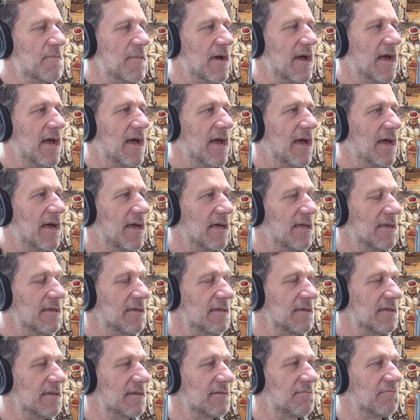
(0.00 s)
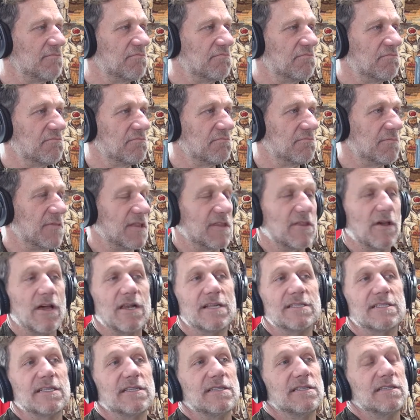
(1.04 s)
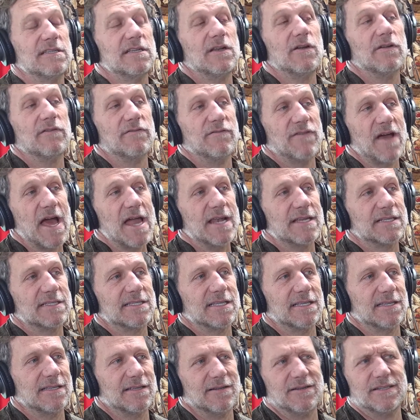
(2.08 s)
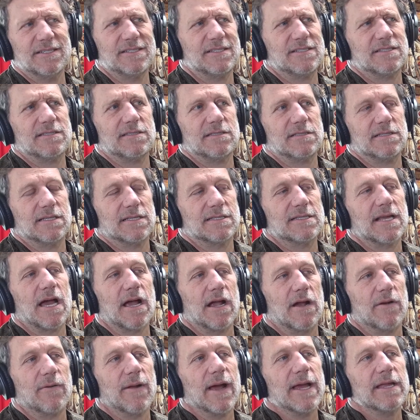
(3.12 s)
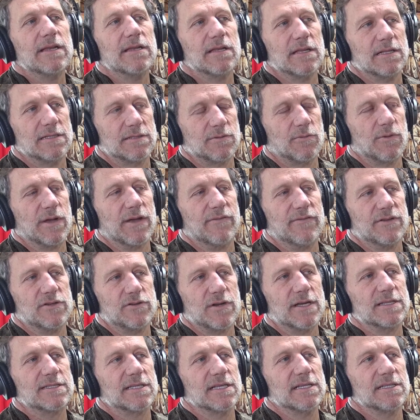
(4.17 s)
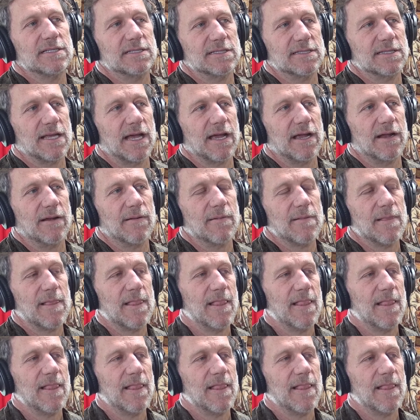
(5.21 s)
And the thought is, in fantasy, there is desire, right? It's a way of addressing desire.